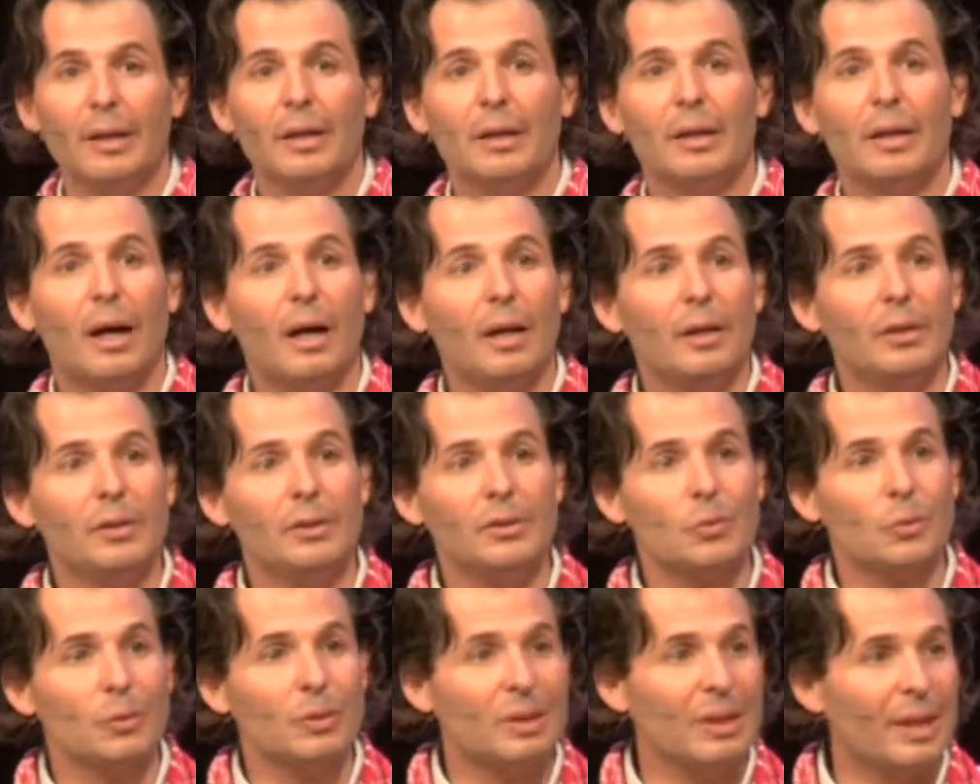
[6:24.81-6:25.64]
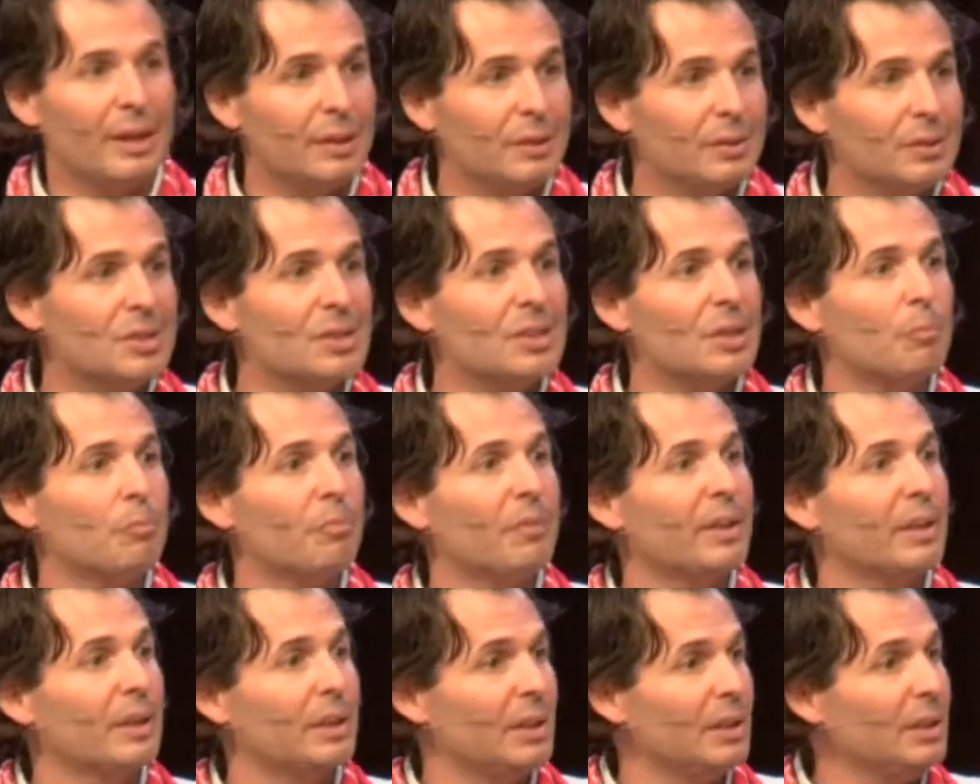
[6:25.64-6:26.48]
God has ordained
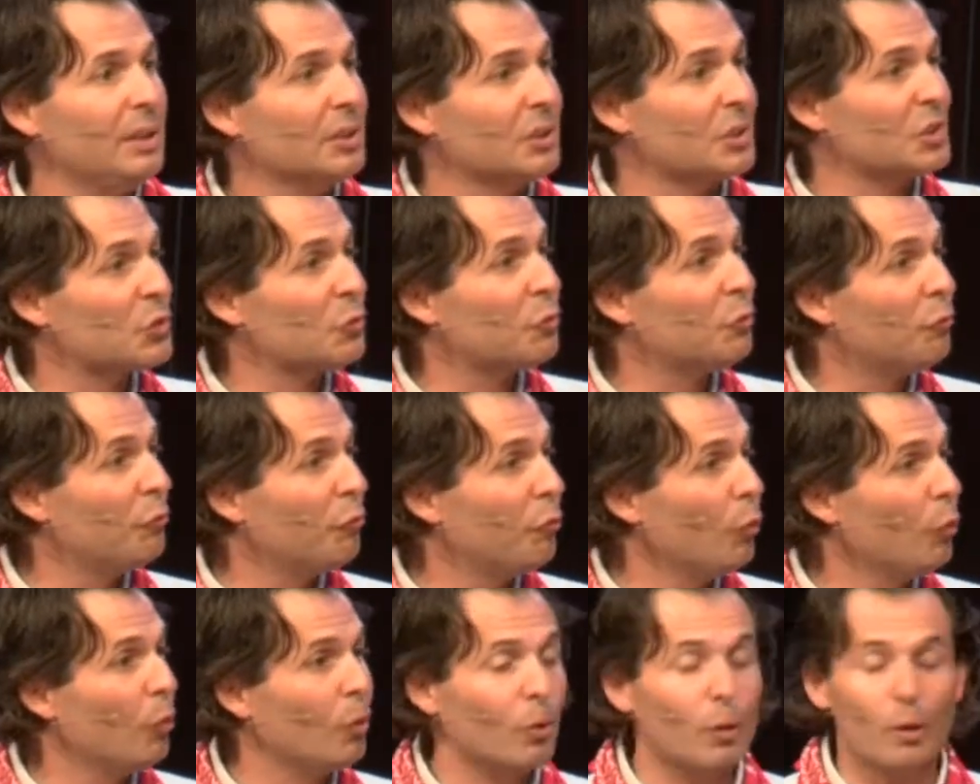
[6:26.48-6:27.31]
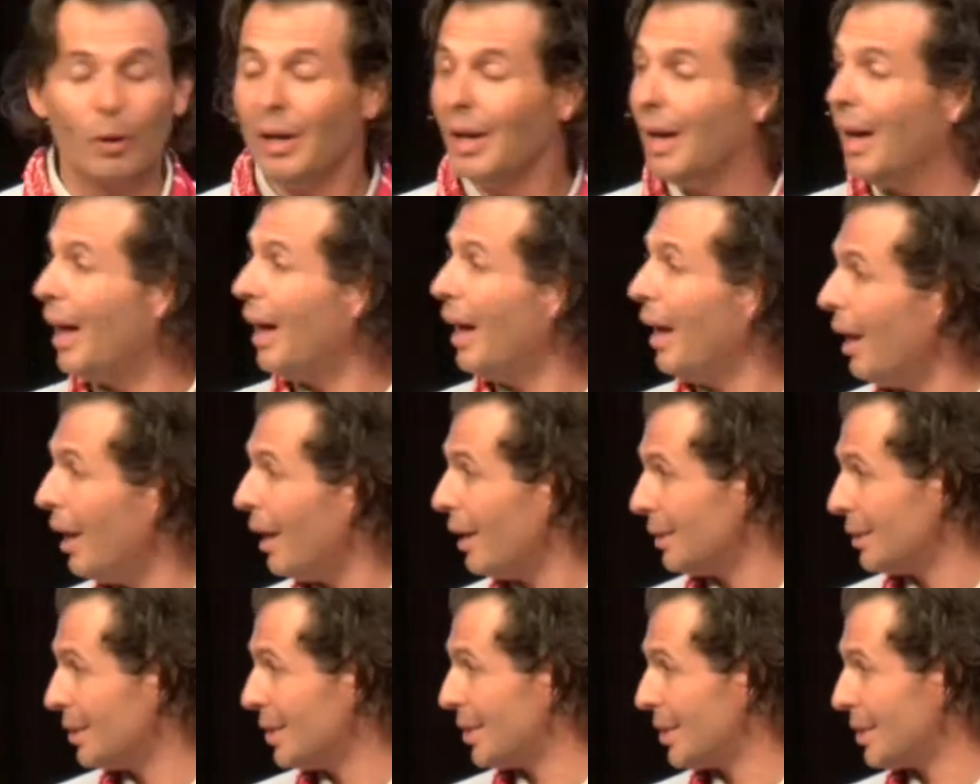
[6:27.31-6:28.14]
something and he is for
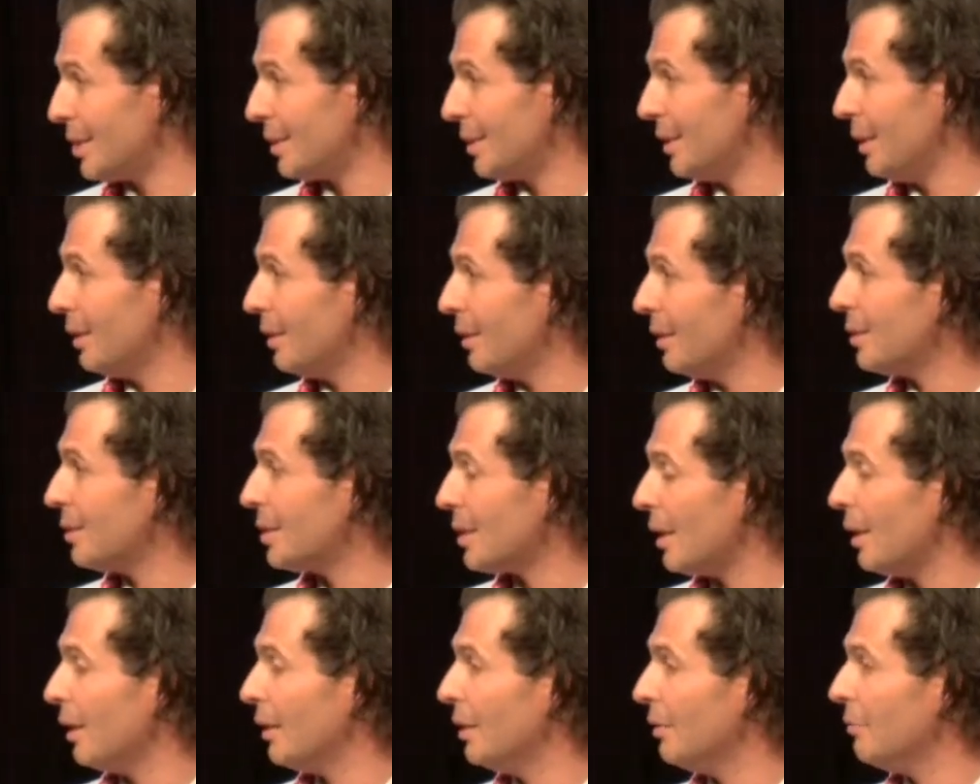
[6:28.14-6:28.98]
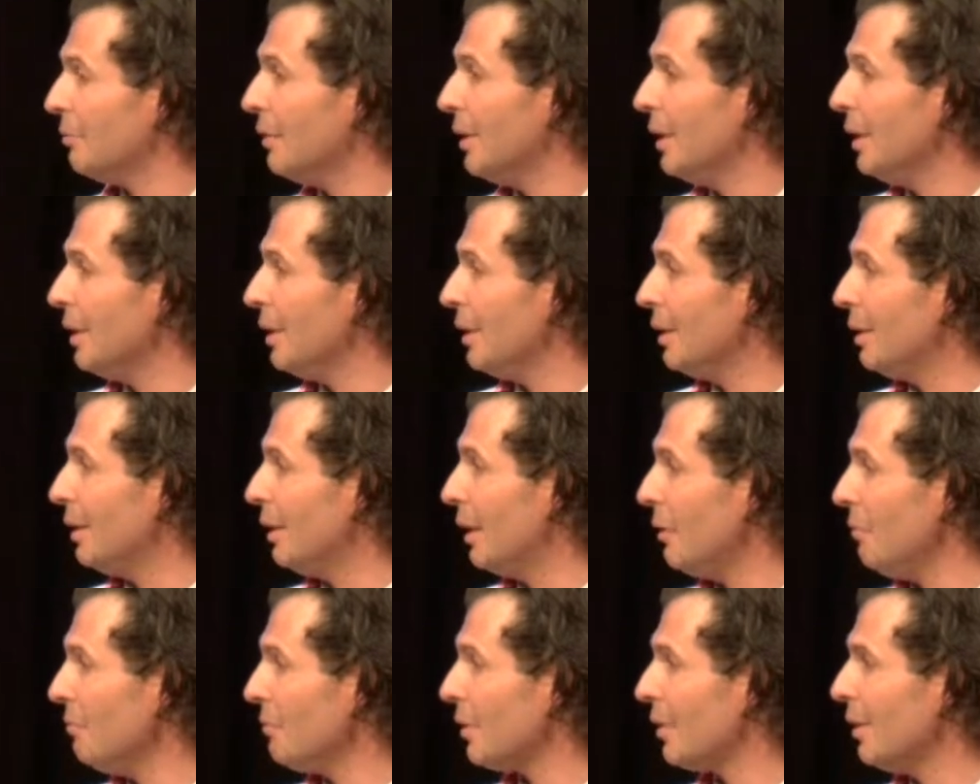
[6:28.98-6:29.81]
us in this kind of
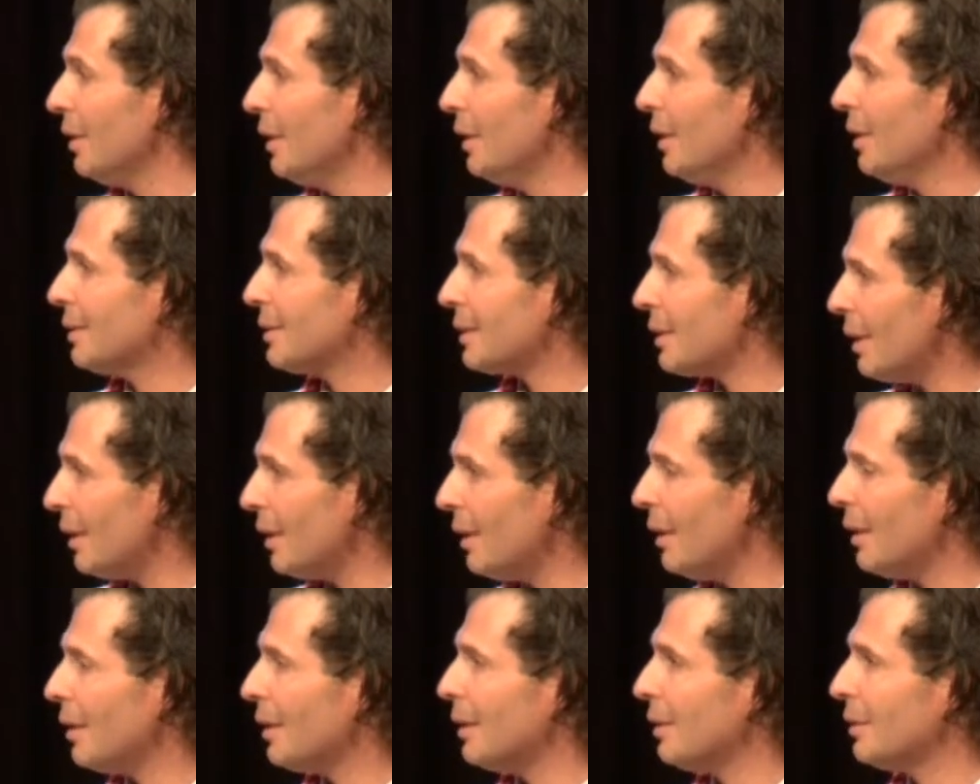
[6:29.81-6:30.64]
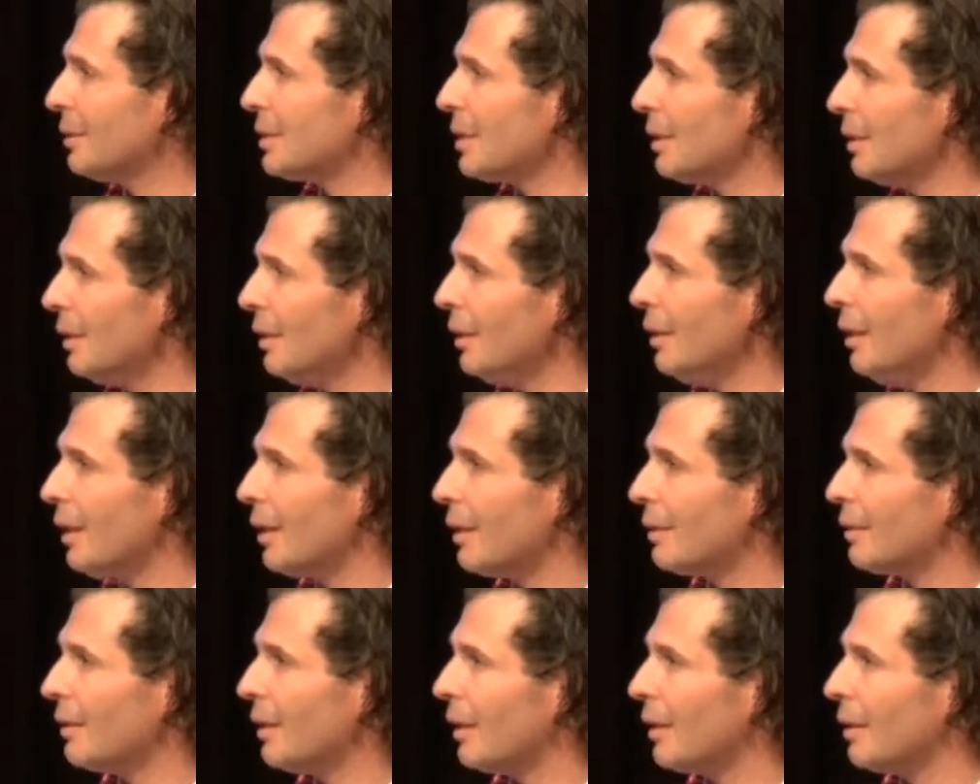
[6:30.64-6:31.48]
endeavor. It's a little
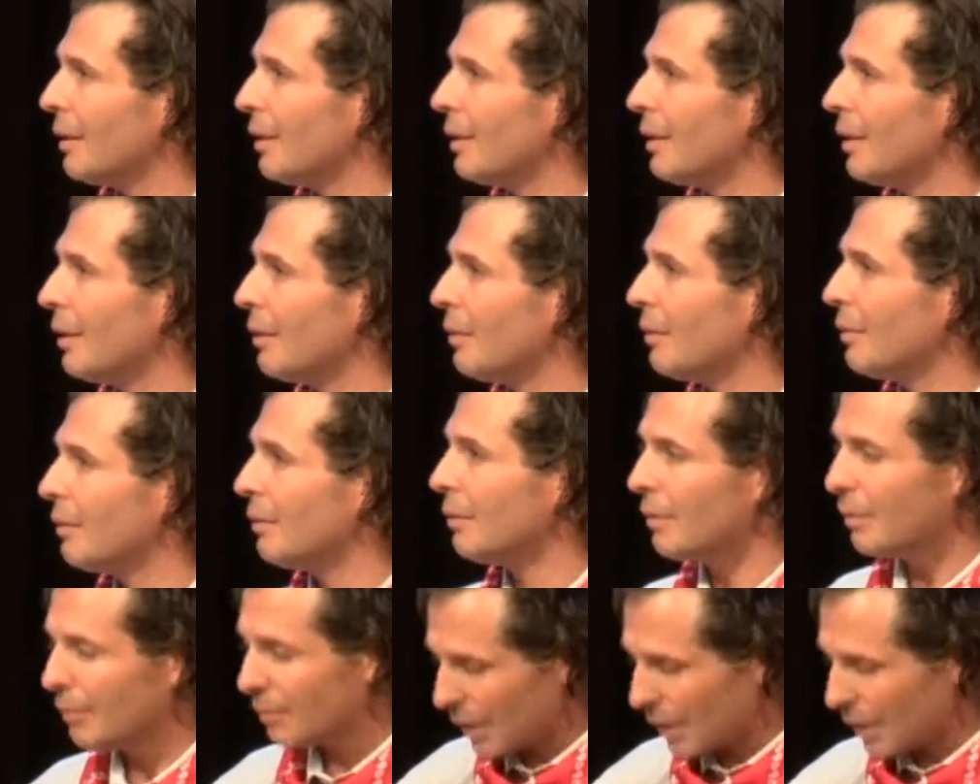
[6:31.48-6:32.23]
like that.